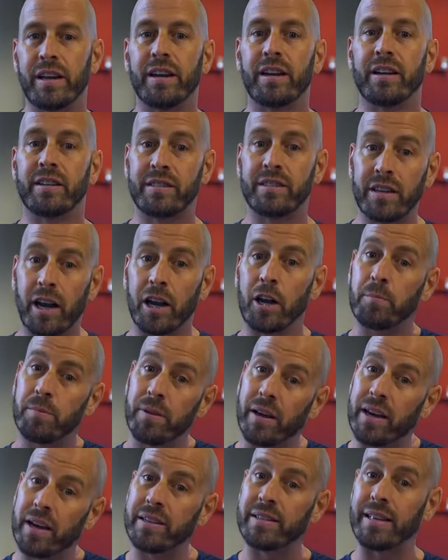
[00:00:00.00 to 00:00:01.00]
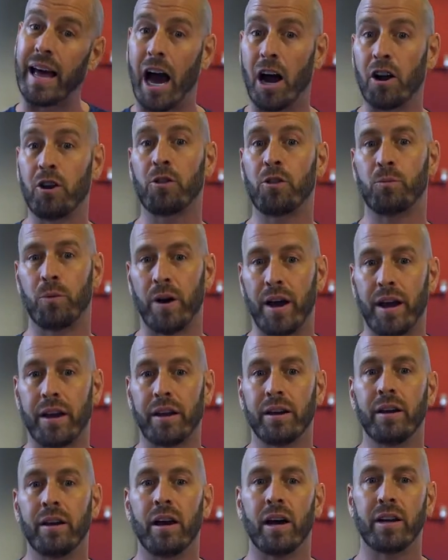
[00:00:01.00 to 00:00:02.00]
in a sunny place out of the way
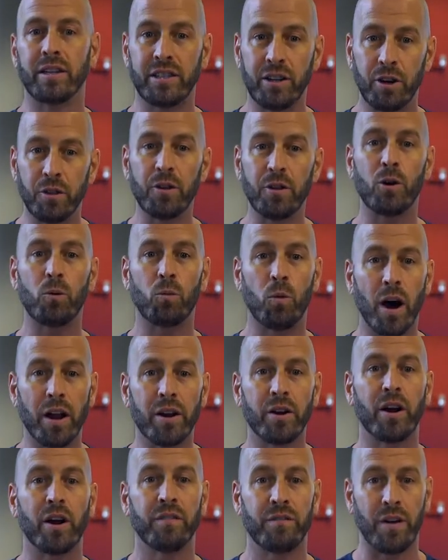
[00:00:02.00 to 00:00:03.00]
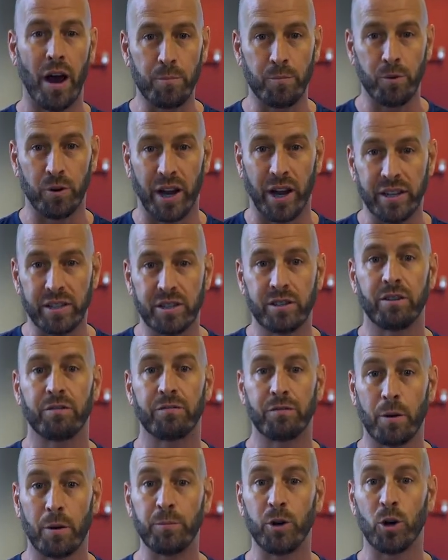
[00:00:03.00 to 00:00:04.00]
until the water evaporates
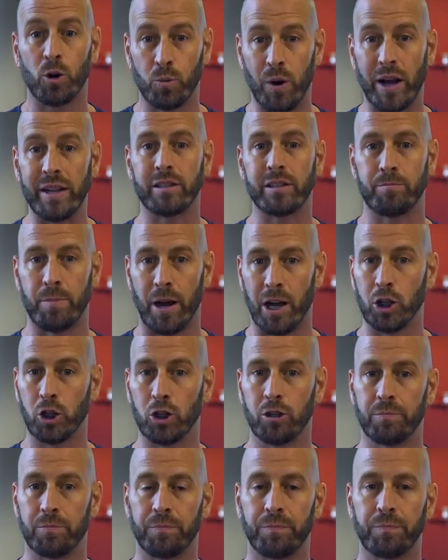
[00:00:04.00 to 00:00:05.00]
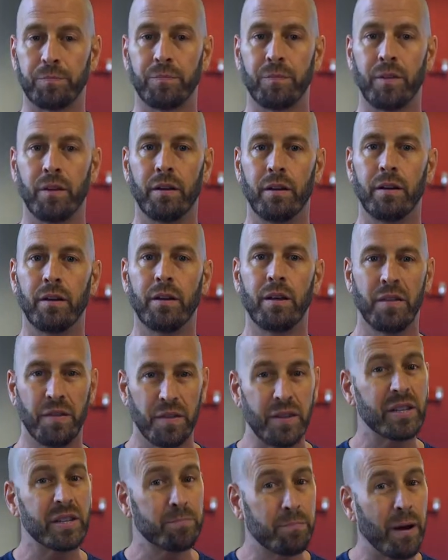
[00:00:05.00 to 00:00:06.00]
from your wet sponge.
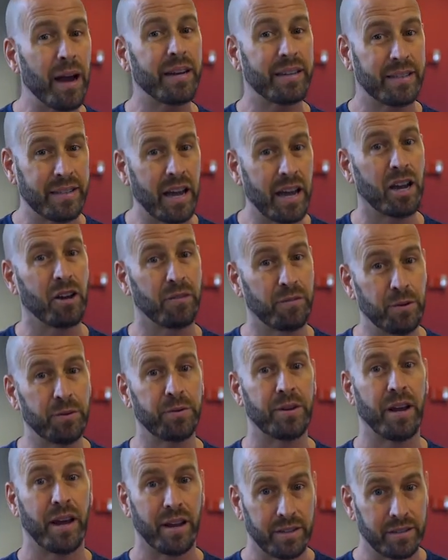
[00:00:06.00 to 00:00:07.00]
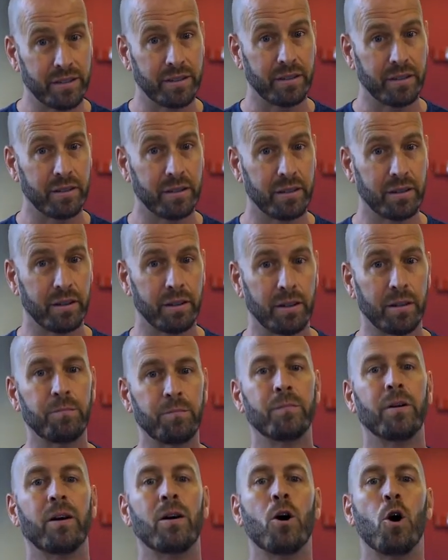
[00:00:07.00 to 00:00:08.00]
This might take a few days.
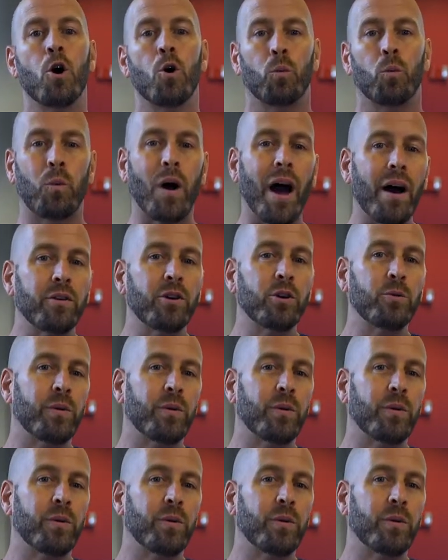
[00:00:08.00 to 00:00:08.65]
While you